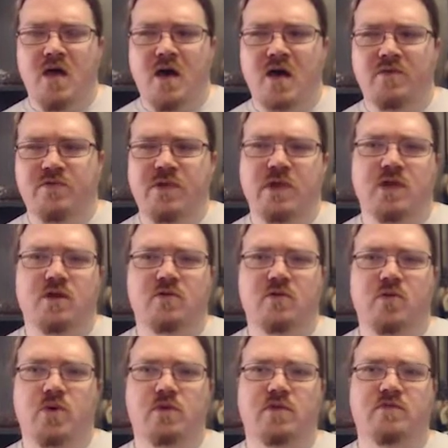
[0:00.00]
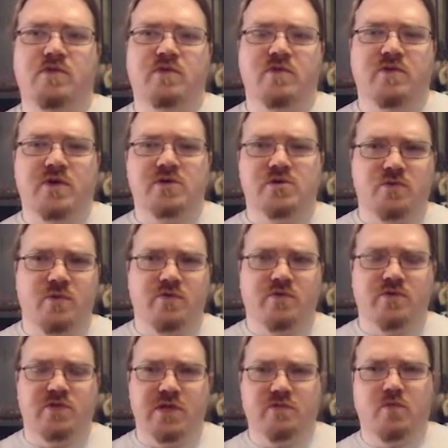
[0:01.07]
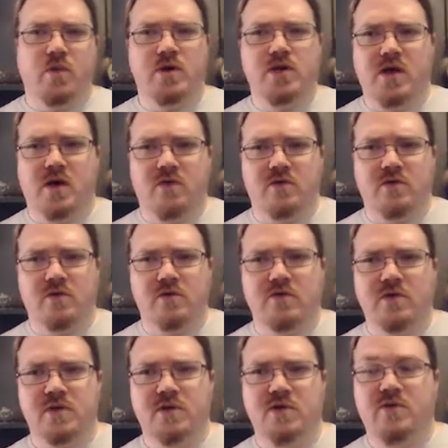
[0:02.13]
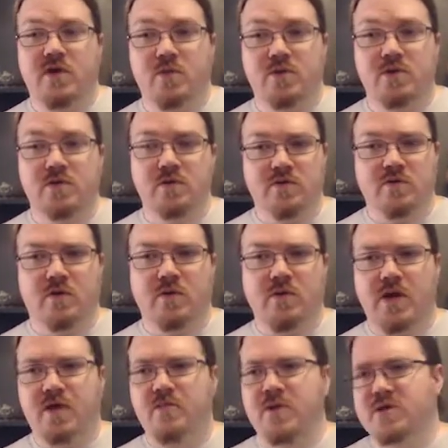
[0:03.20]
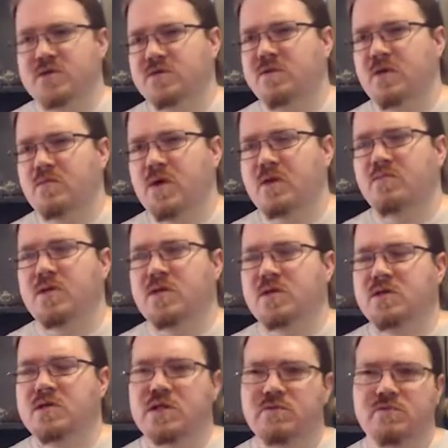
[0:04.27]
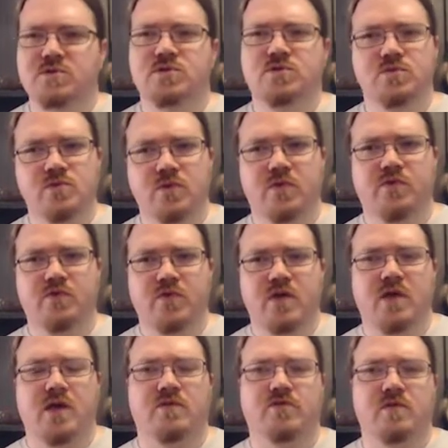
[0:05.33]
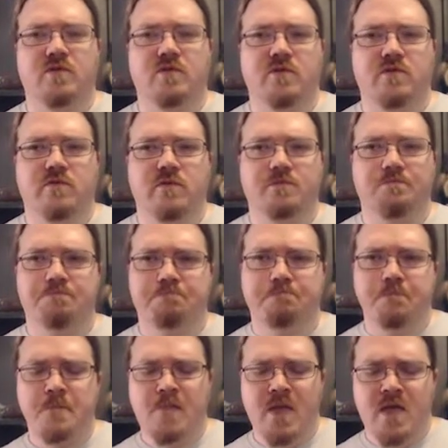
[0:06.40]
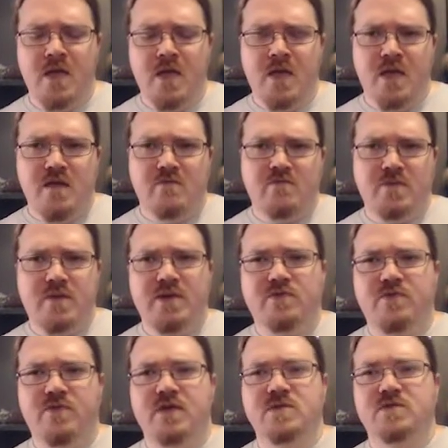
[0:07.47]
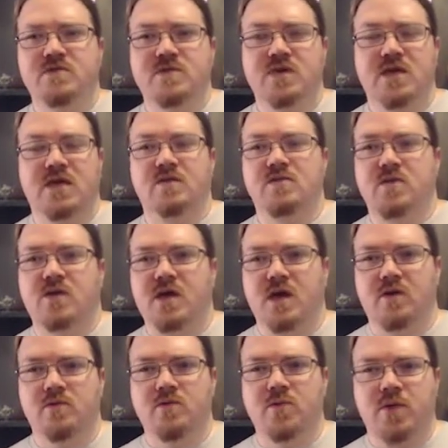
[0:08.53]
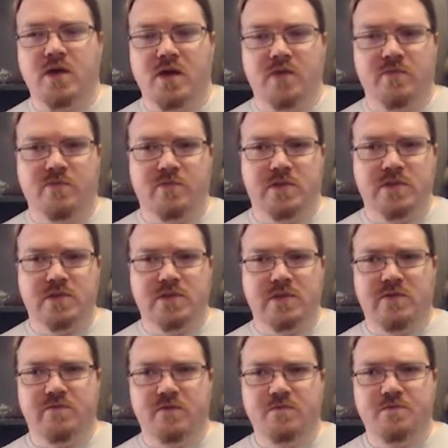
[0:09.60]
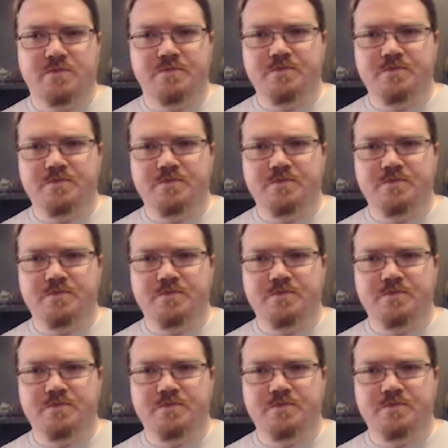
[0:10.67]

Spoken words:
I think I could run this adventure with level 1 characters, and if I would do so, I imagine they might be level 2 or 3 after it's over. The main thing to take into account when it comes to a level